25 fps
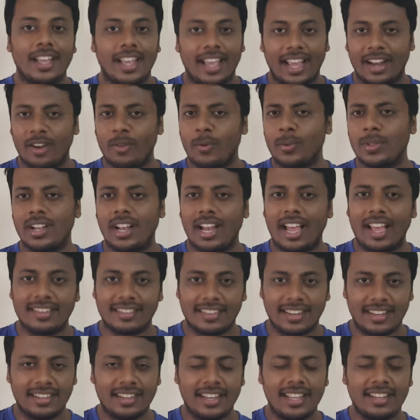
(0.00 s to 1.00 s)
And over the last
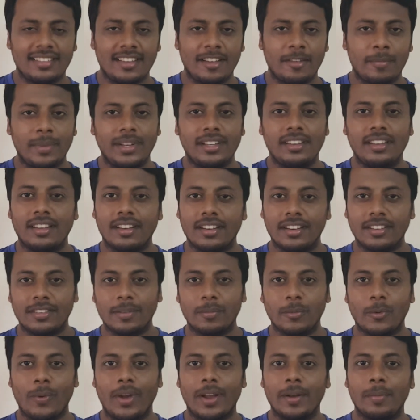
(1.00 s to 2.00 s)
10 days, I've been hearing some
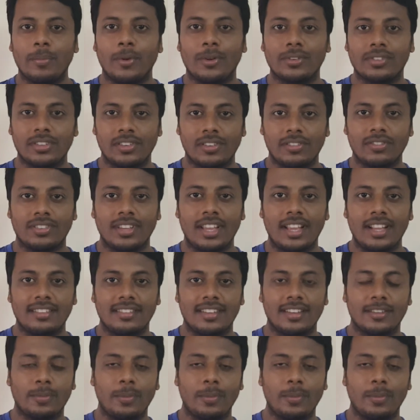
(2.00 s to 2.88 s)
quite positive signs as